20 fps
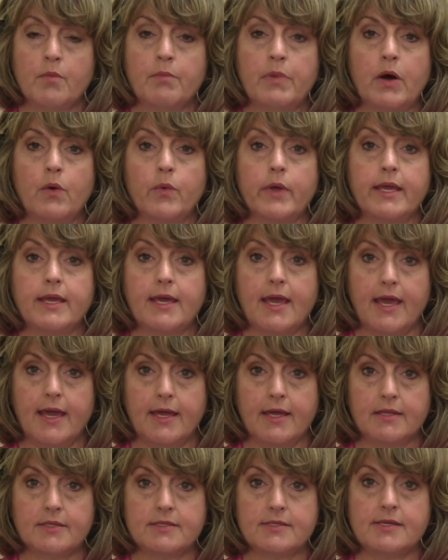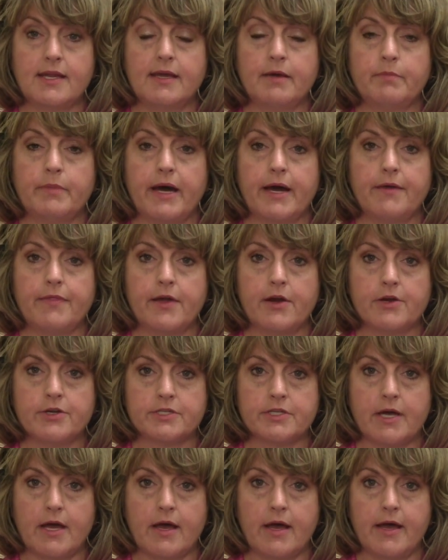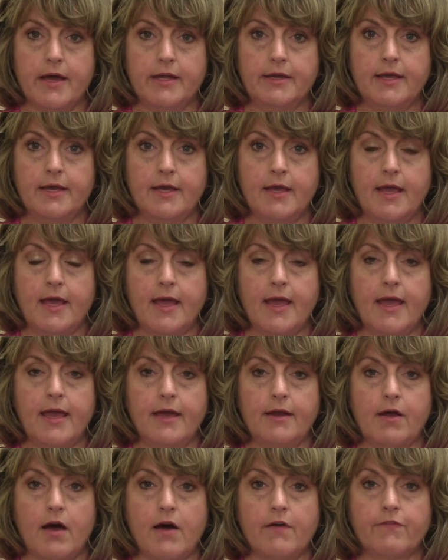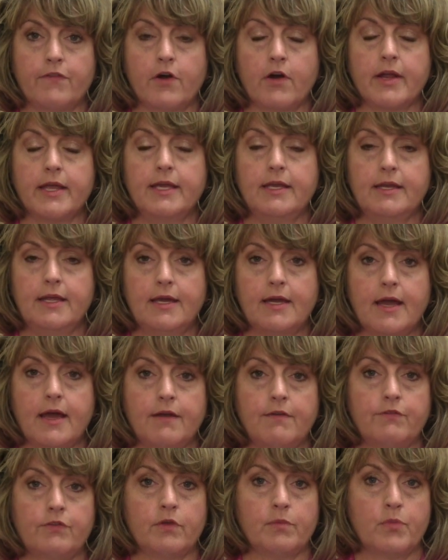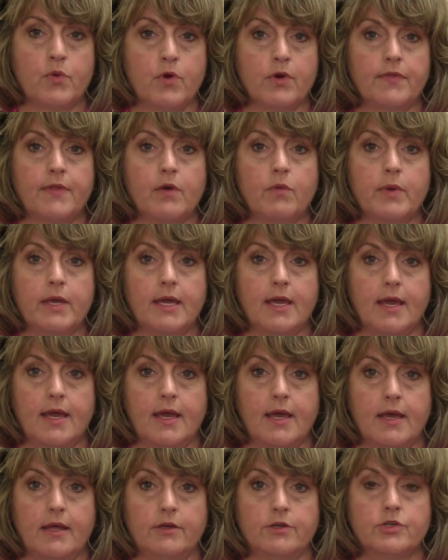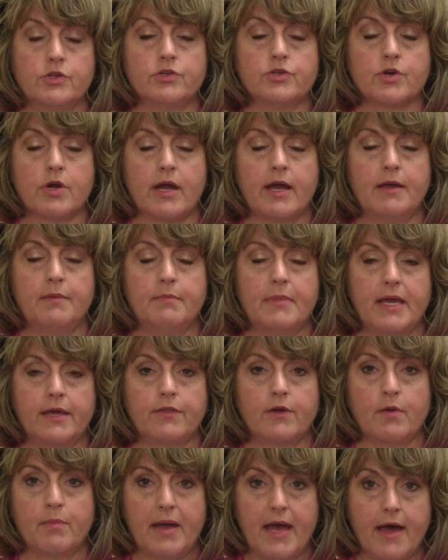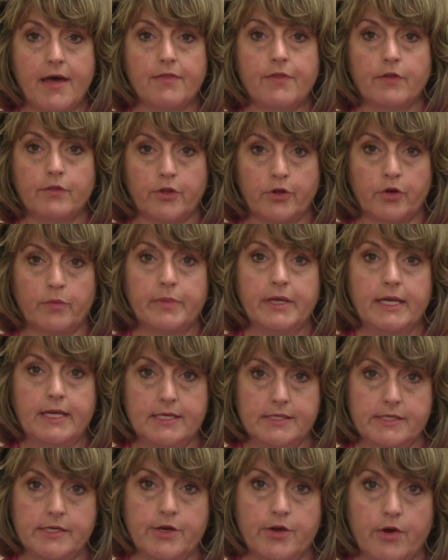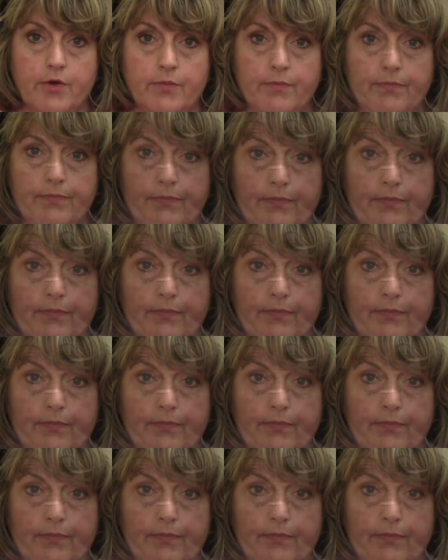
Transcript: But we can stand by their side and offer any kind of support that we can to try and make their path a little bit easier.